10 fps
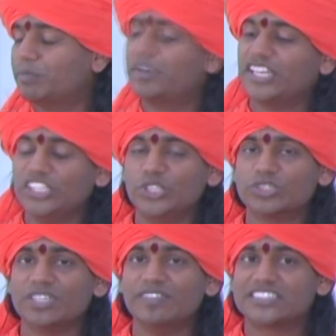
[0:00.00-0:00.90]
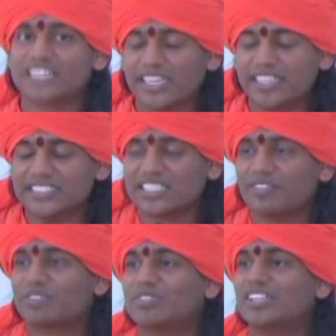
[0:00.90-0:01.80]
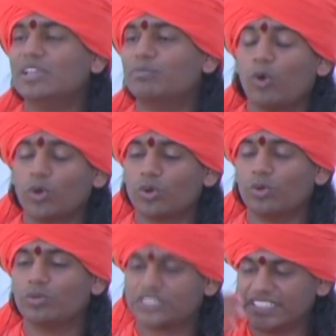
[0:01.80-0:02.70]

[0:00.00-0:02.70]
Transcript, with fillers: But intuition will suddenly say from the deep, no, no, no,